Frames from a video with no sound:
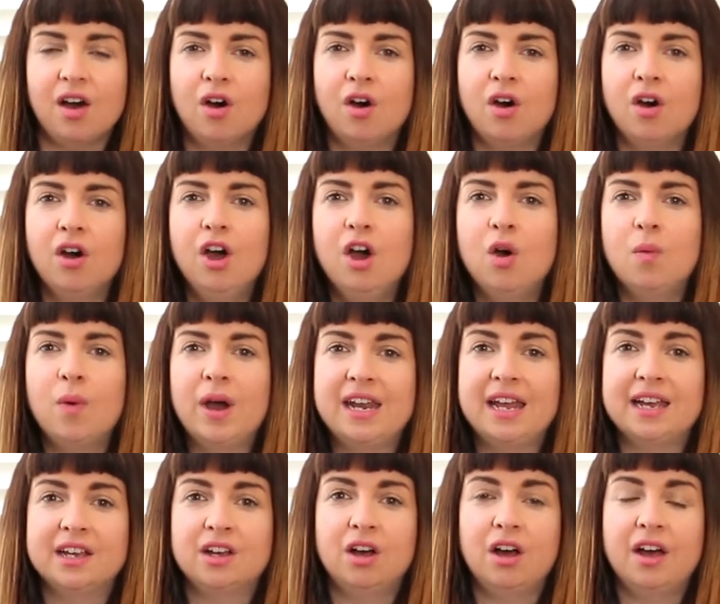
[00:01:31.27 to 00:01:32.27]
Or when
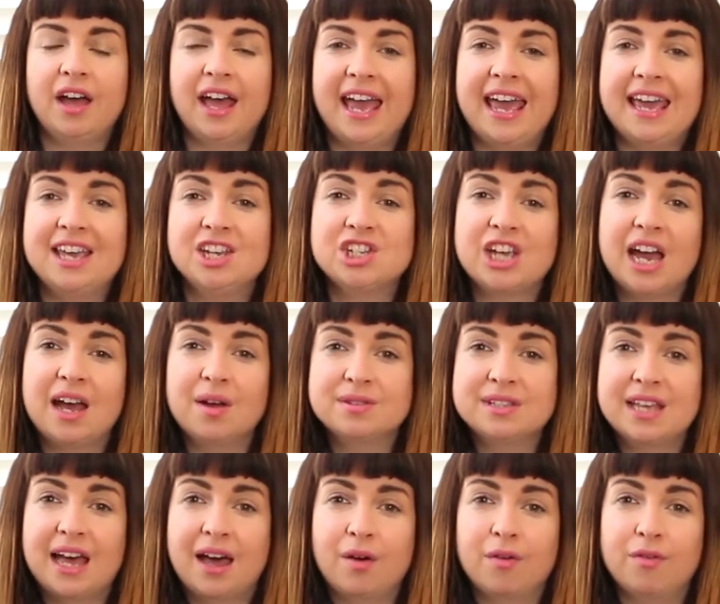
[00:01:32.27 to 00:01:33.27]
I got a shout
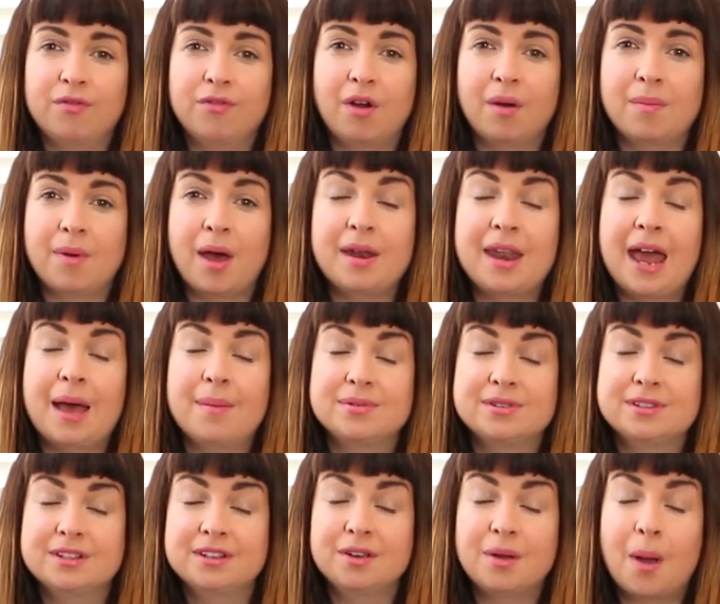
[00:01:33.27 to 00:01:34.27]
out from an
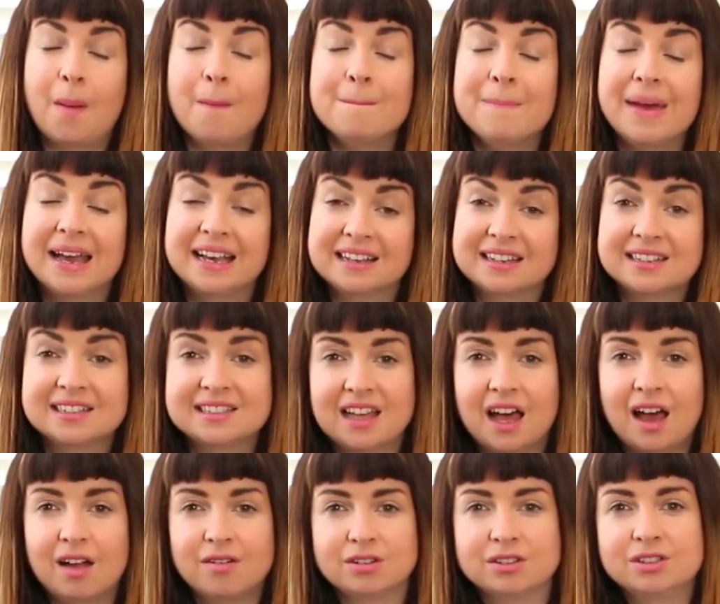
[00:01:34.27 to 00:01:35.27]
absolute mega
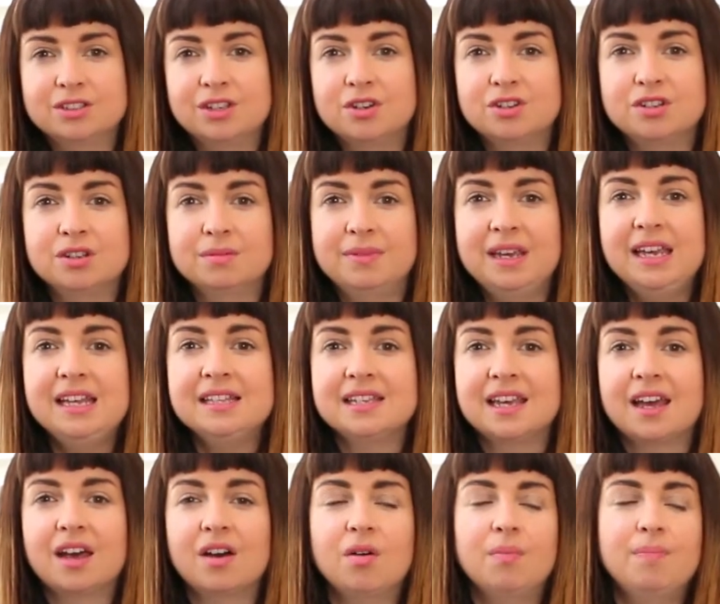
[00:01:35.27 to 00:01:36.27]
star on social
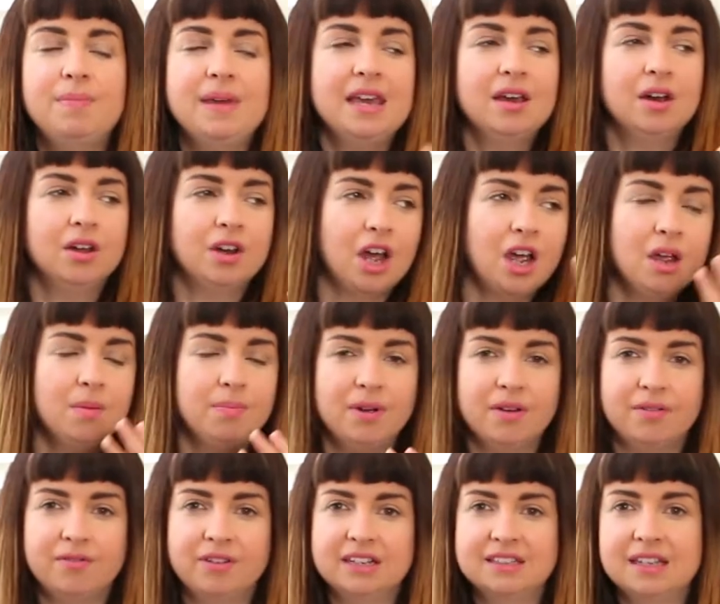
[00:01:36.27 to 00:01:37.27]
media, or being on
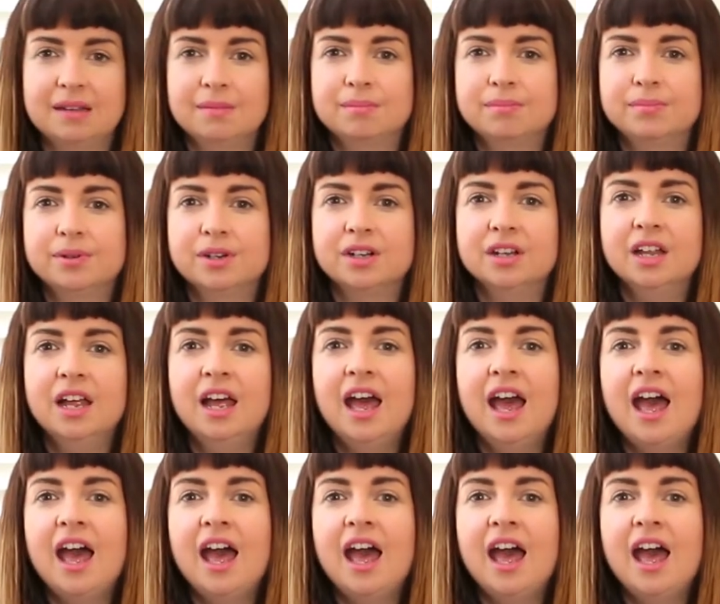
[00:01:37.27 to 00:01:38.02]
Oprah, for example,